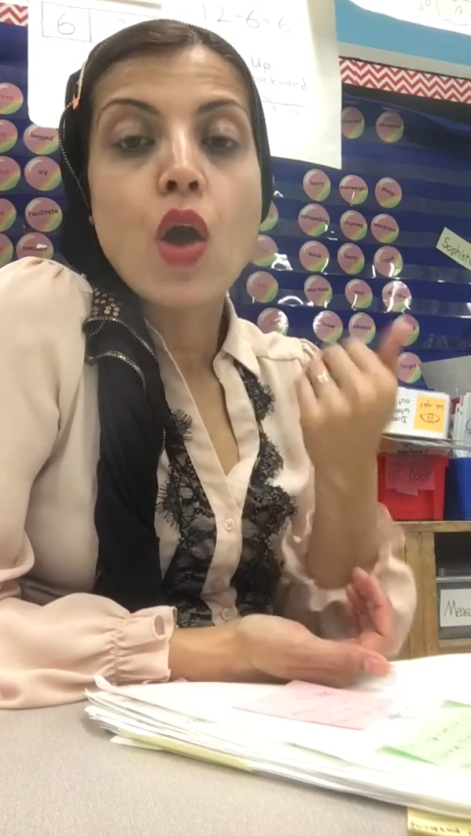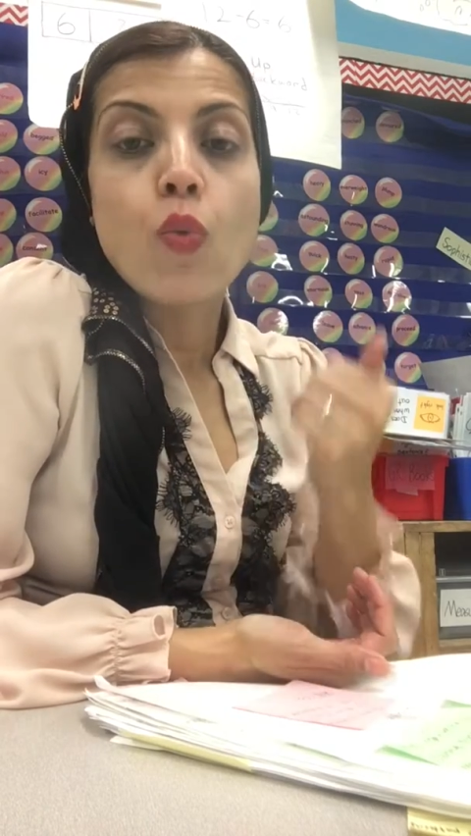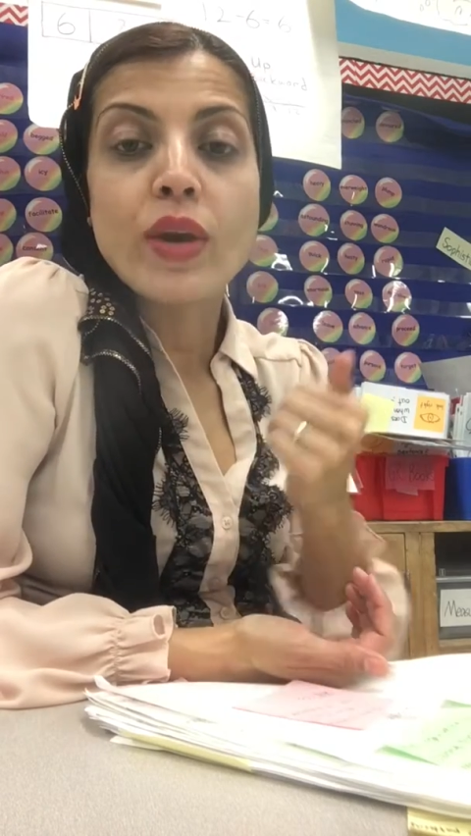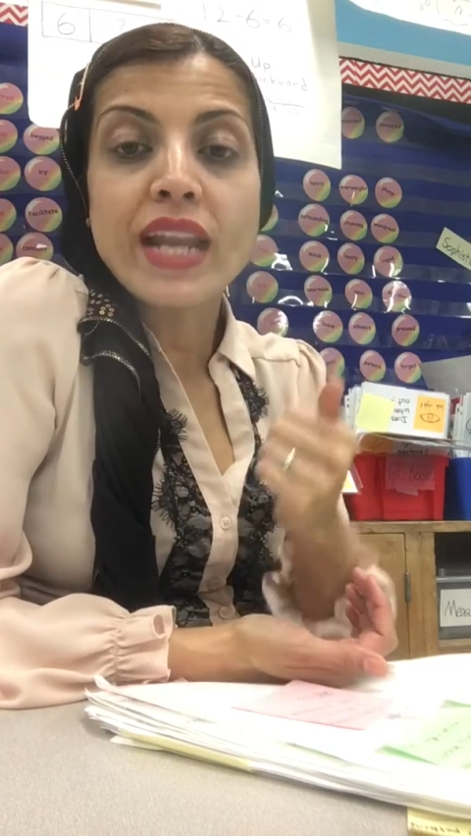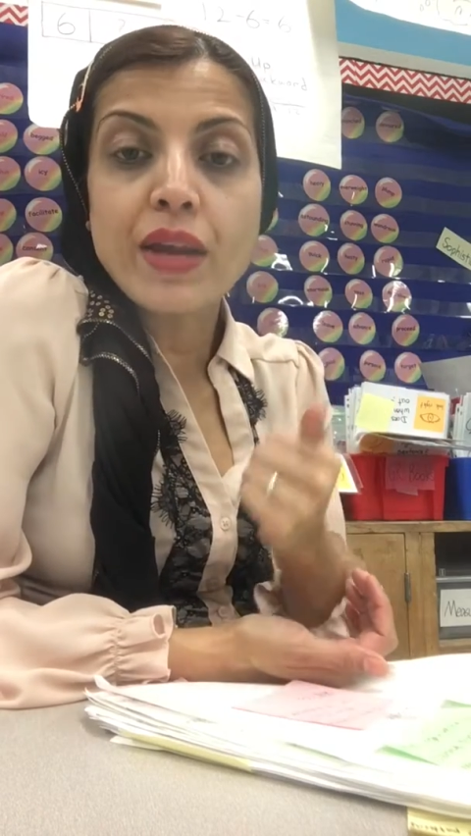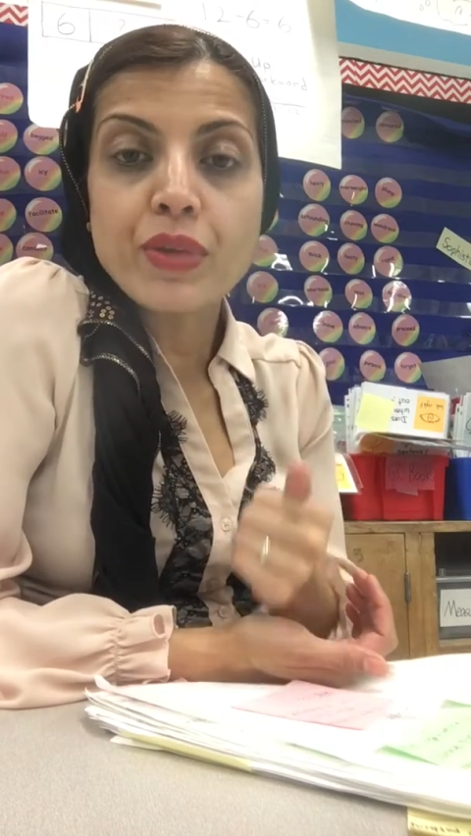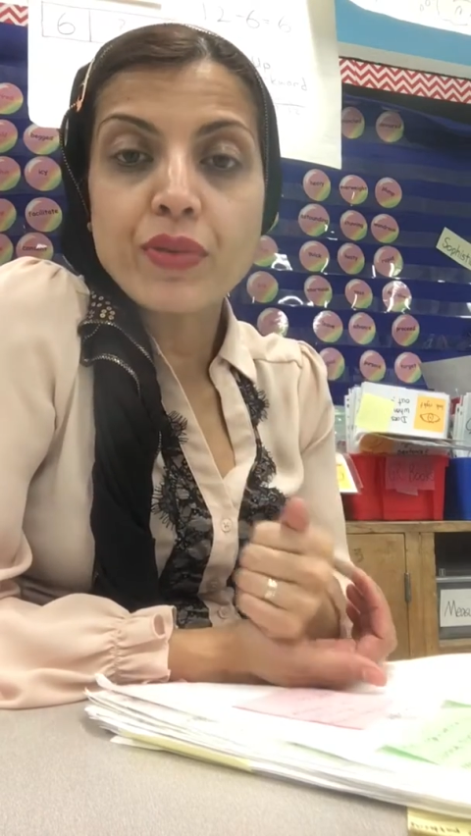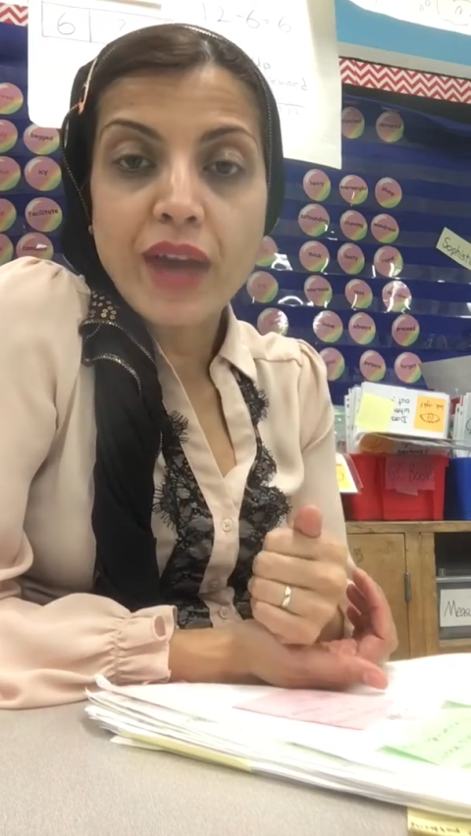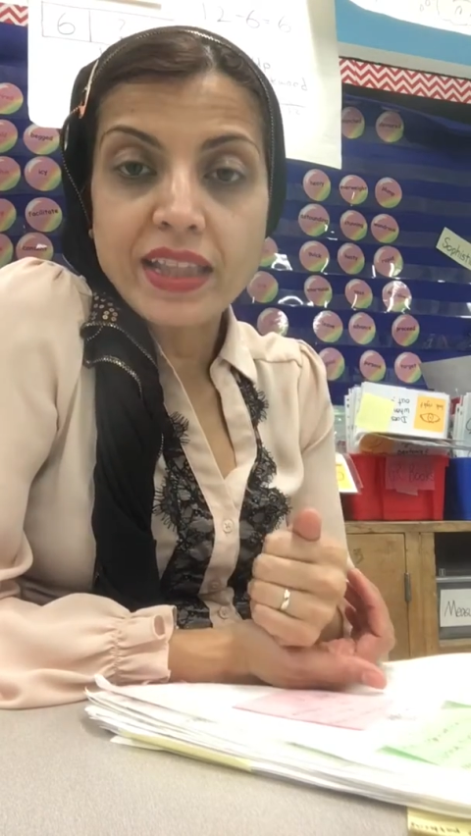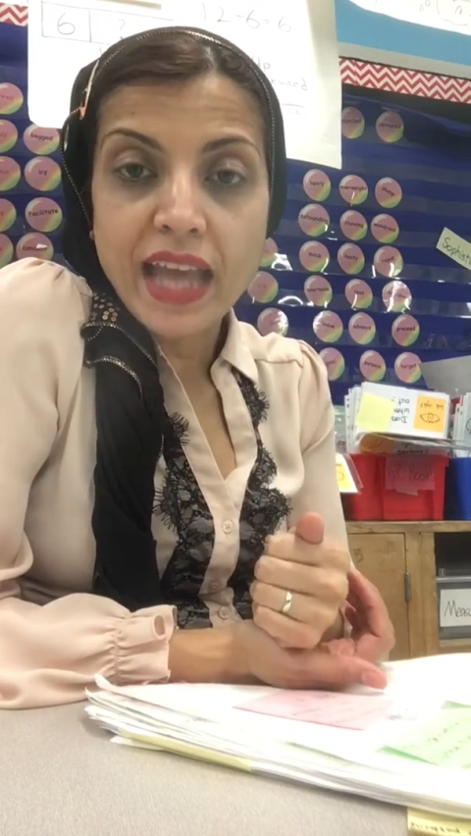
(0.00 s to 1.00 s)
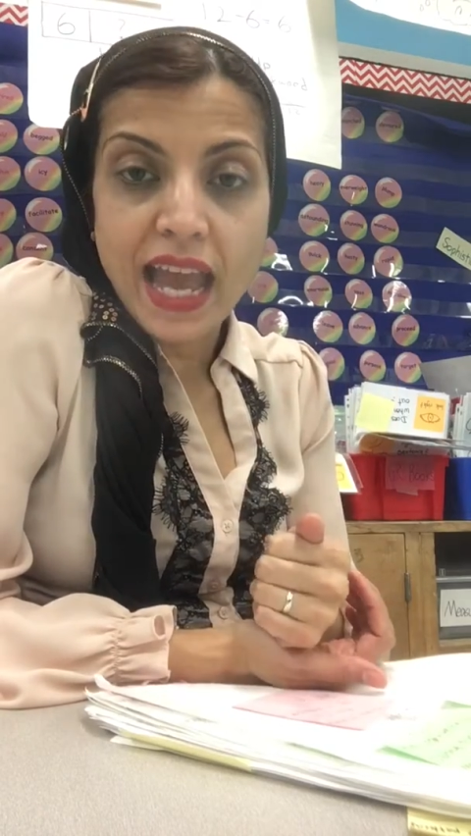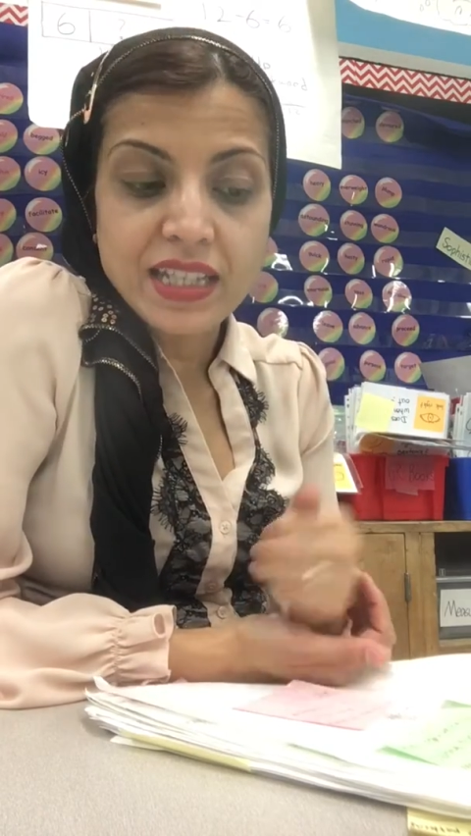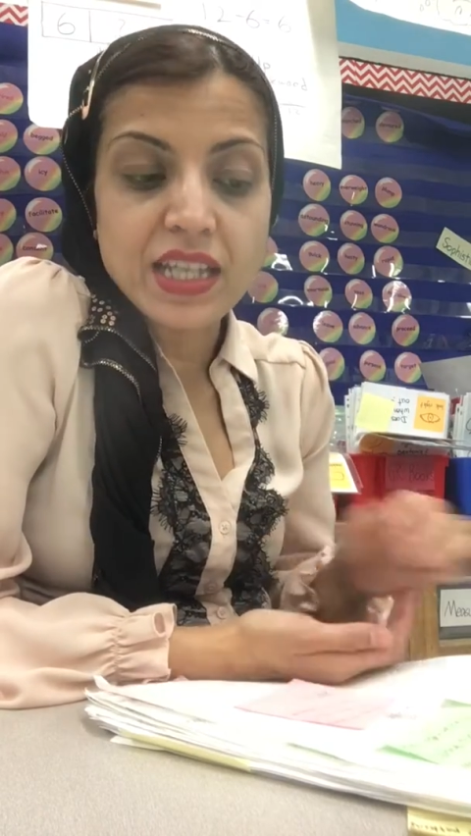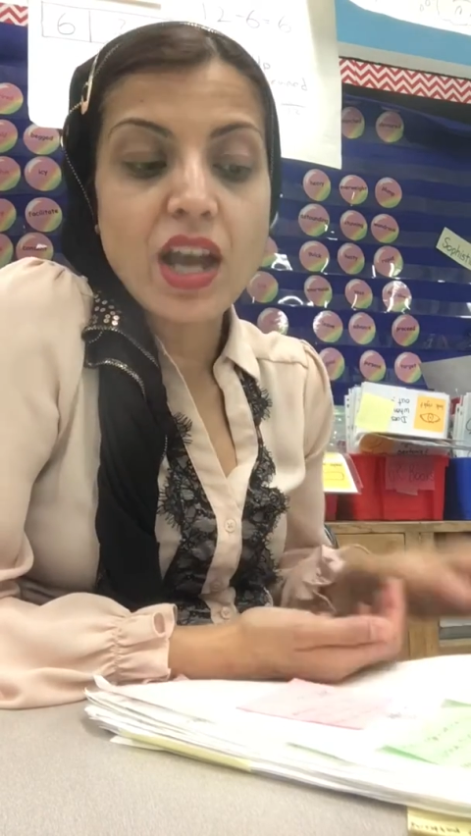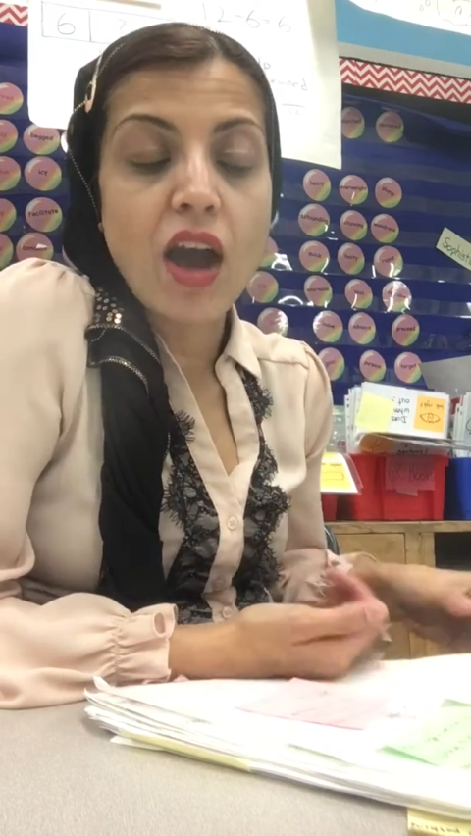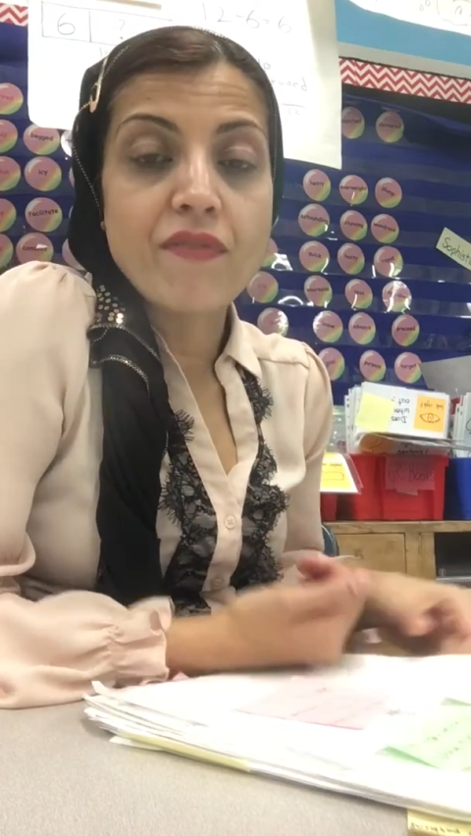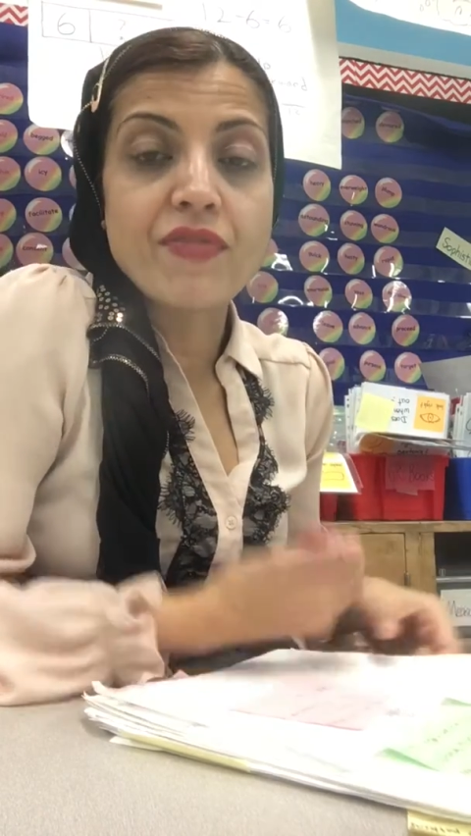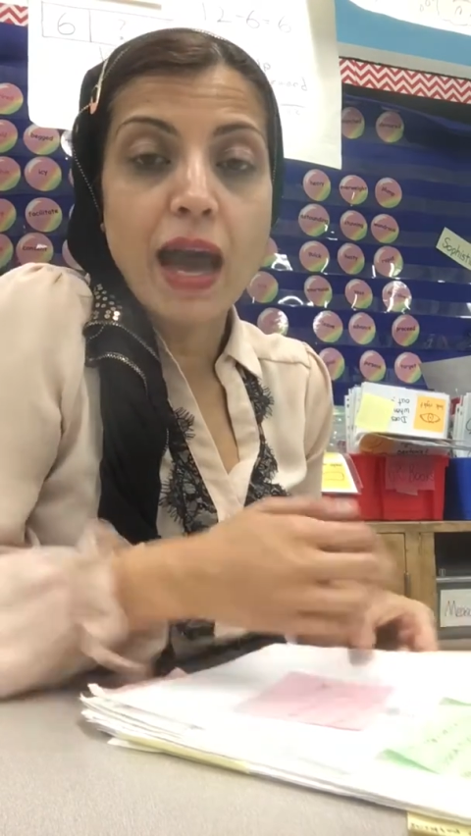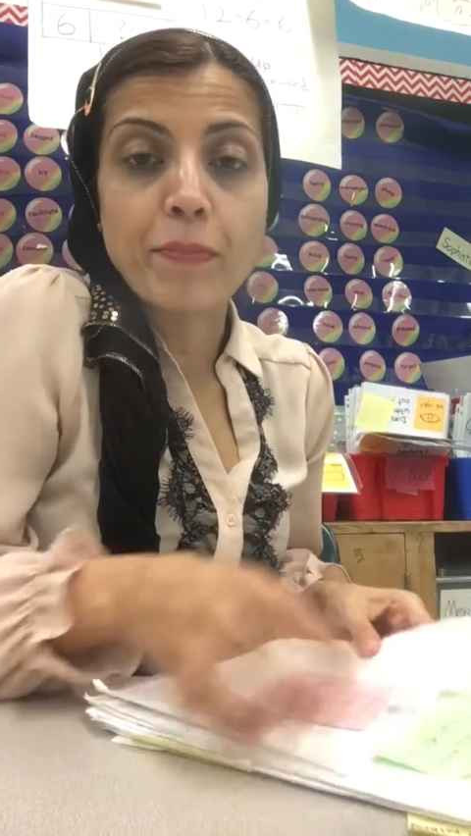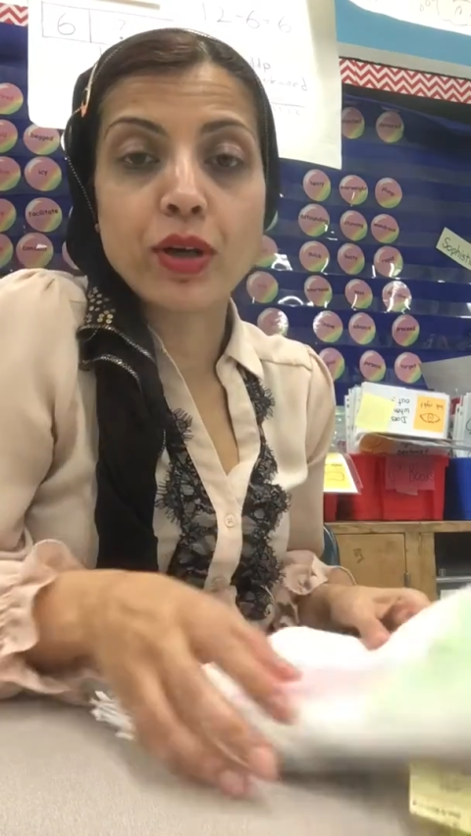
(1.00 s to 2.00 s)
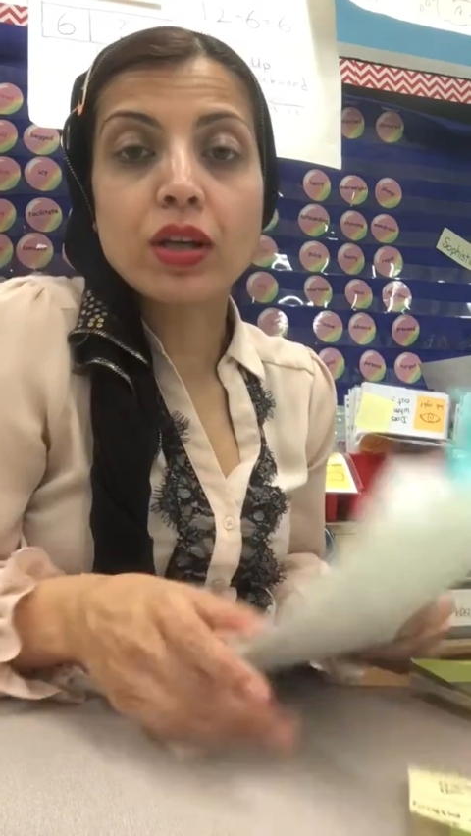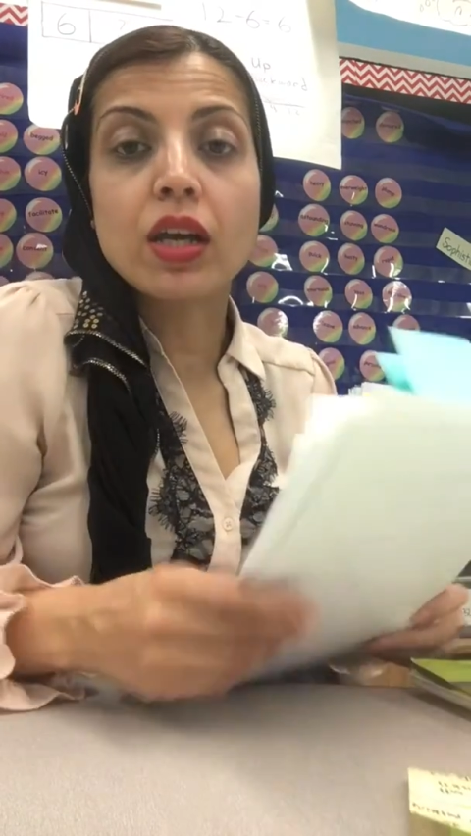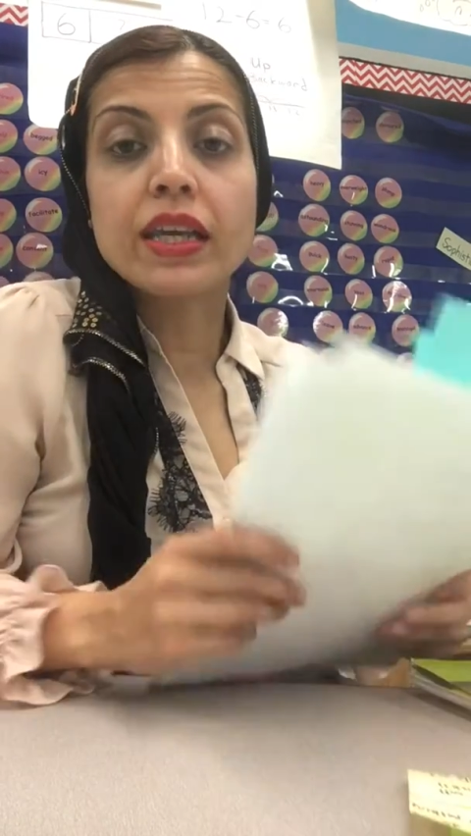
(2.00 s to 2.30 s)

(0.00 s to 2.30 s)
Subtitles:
When I reread the ending of that book,